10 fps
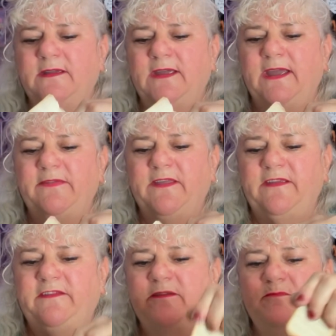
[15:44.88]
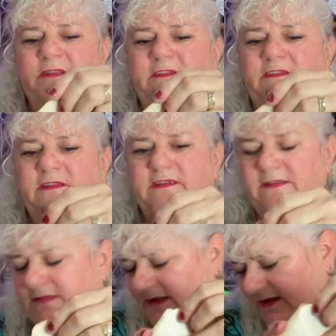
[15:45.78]
and they simply sit
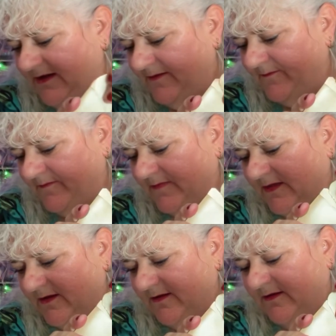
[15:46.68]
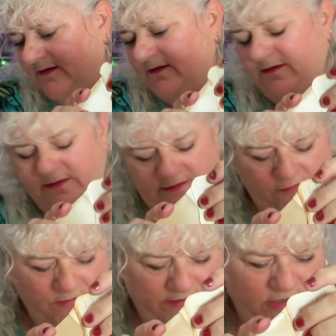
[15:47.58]
in there. That's
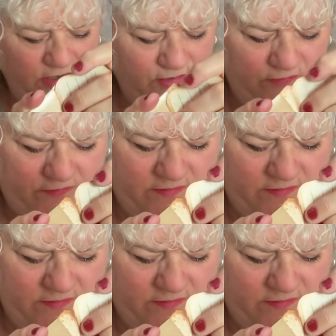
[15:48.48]
really cute,